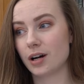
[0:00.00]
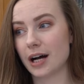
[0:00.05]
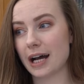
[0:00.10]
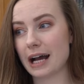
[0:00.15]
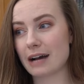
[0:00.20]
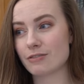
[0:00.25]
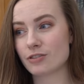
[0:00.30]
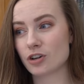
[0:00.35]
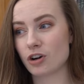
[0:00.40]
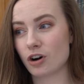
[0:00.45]
I
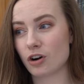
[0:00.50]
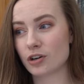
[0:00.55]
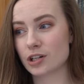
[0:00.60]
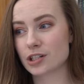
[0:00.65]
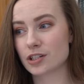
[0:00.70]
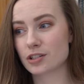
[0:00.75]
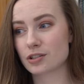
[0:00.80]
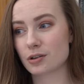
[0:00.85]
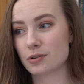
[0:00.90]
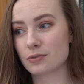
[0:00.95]
haven't got
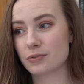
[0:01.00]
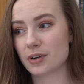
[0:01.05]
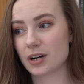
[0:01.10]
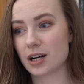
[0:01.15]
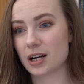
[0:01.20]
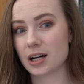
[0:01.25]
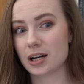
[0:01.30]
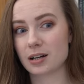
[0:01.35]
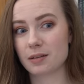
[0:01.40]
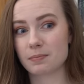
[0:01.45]
orange so
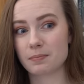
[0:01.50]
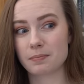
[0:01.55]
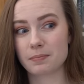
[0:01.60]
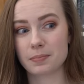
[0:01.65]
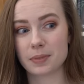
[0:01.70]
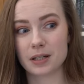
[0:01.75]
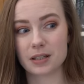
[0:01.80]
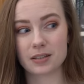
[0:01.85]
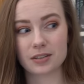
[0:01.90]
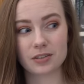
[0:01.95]
far,
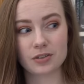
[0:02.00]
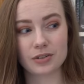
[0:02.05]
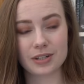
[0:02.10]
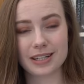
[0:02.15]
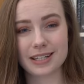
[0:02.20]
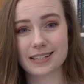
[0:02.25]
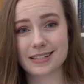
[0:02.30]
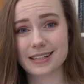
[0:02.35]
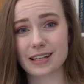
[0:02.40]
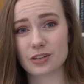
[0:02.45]
but
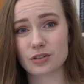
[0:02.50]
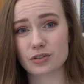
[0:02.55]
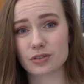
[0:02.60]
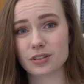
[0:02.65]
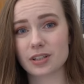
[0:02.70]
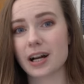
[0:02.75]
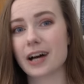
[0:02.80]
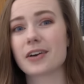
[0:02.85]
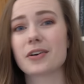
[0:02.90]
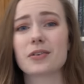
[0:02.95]
green is
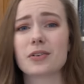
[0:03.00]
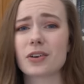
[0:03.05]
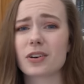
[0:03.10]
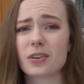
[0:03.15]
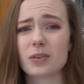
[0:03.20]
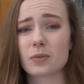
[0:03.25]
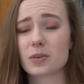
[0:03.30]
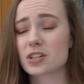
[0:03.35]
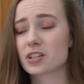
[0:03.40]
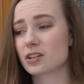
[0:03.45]
central. I don't
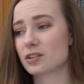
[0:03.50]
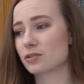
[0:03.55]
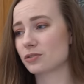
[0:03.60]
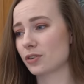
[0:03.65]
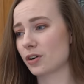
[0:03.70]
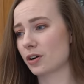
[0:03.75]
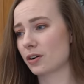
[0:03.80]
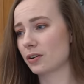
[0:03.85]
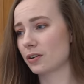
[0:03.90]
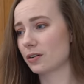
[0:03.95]
know. We're just going to
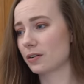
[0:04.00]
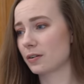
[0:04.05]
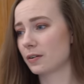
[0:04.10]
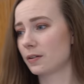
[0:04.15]
throw.